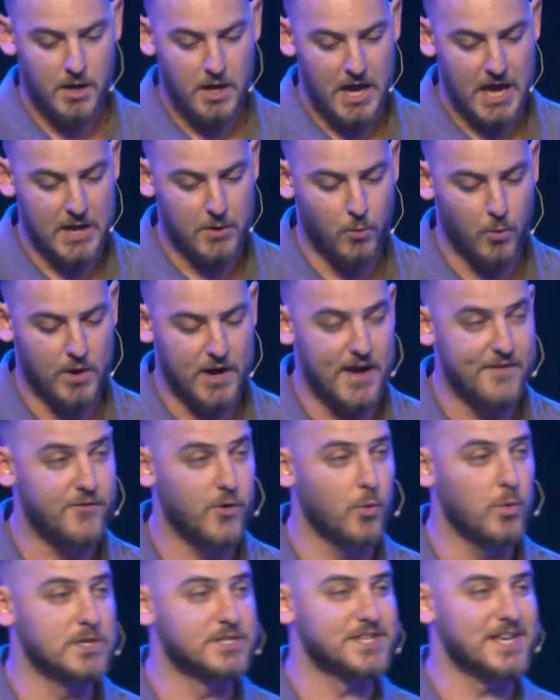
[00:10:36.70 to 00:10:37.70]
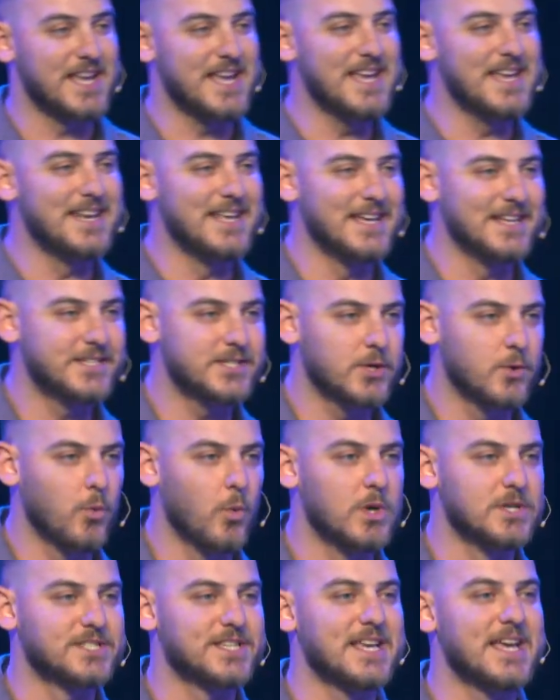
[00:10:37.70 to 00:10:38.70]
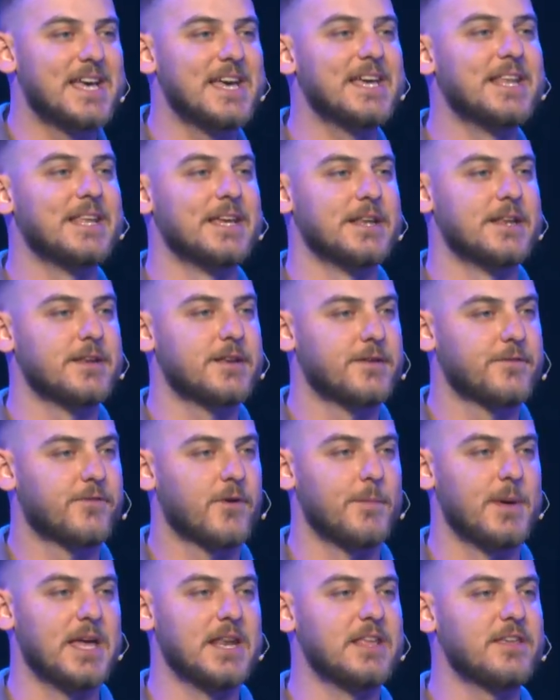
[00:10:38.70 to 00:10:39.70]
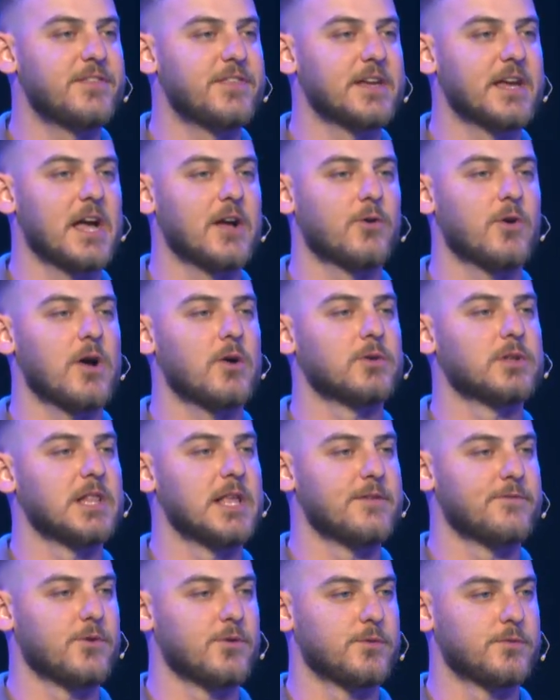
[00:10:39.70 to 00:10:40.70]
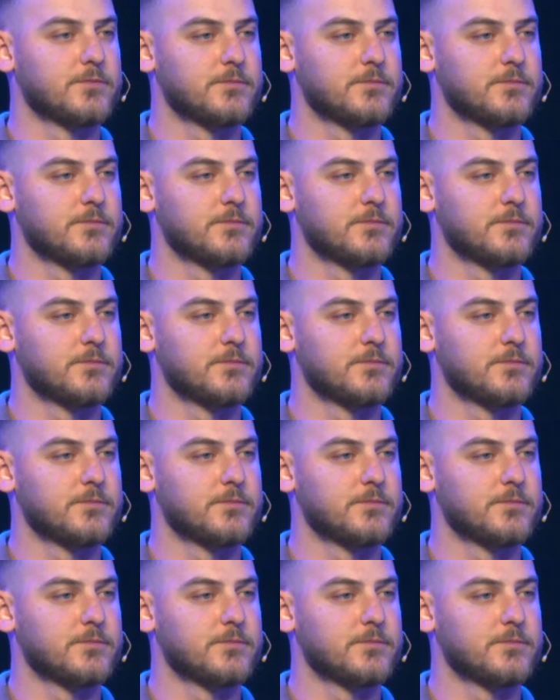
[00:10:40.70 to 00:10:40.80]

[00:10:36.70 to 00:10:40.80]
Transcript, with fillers: And whatever was in it was hidden from anything at ground level.